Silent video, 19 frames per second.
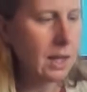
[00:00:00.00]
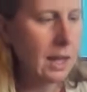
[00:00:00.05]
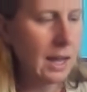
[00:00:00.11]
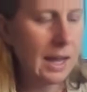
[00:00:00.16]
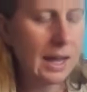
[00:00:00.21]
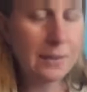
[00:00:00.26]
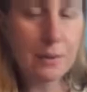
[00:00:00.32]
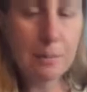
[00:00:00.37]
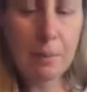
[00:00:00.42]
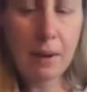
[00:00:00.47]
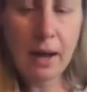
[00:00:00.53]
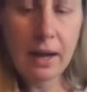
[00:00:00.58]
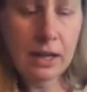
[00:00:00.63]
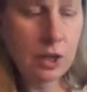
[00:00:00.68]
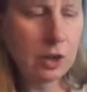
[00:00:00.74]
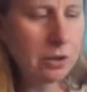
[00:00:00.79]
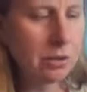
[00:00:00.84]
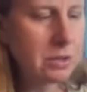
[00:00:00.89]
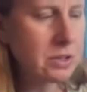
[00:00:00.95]
And the pine
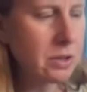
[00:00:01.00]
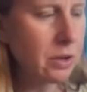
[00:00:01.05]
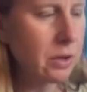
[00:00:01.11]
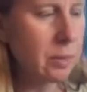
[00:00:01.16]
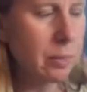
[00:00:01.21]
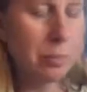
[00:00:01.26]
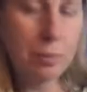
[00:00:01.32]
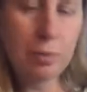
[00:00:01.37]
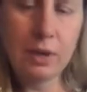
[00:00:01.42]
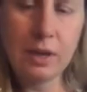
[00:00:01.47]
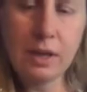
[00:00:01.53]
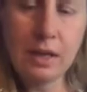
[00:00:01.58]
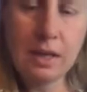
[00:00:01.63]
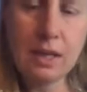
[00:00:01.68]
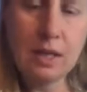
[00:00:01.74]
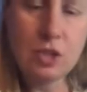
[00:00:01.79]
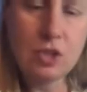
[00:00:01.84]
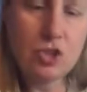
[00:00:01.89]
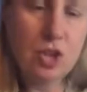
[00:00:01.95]
cones are a
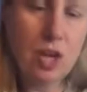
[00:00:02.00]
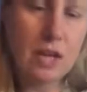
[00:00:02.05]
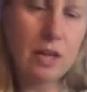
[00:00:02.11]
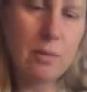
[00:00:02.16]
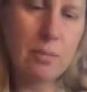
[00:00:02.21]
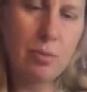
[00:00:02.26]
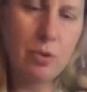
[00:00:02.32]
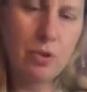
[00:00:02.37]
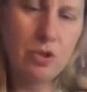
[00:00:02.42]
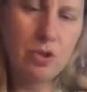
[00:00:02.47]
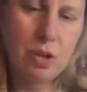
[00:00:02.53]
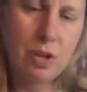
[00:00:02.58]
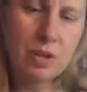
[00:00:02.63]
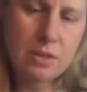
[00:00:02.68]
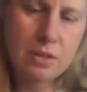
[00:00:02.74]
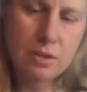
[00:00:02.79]
pretty giant portion of this